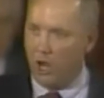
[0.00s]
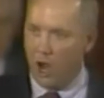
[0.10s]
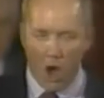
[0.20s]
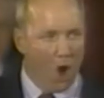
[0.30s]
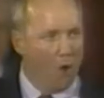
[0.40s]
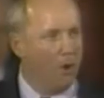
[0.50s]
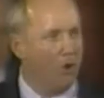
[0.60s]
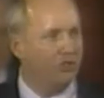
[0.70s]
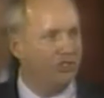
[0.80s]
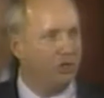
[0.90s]

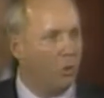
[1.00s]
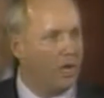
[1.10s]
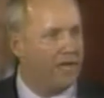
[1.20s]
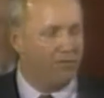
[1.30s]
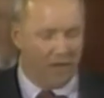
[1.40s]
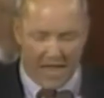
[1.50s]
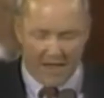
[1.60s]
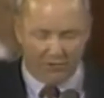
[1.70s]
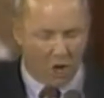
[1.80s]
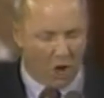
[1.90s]
Almost is a way of
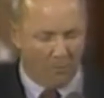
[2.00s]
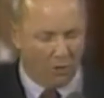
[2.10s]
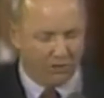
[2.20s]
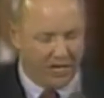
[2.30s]
life to almost